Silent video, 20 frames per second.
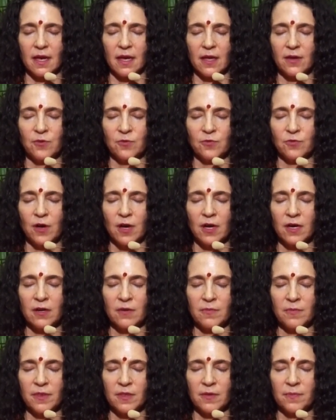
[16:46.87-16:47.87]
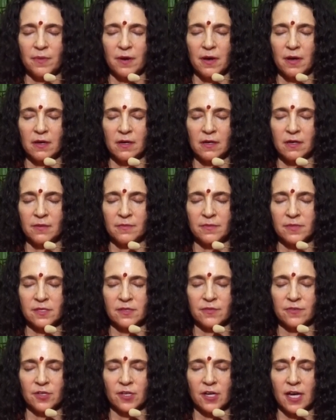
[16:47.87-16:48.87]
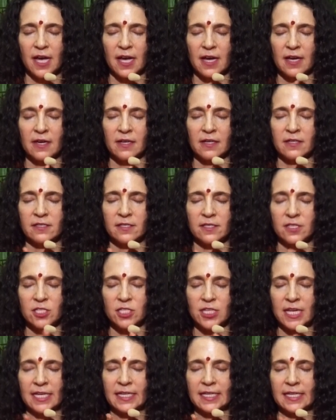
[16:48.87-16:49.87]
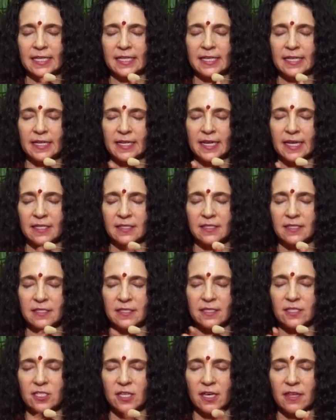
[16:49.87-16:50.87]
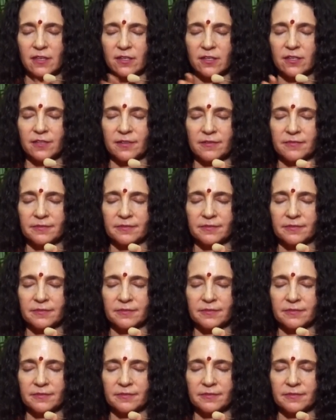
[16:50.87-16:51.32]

And rub the palms of your hands gently against each other.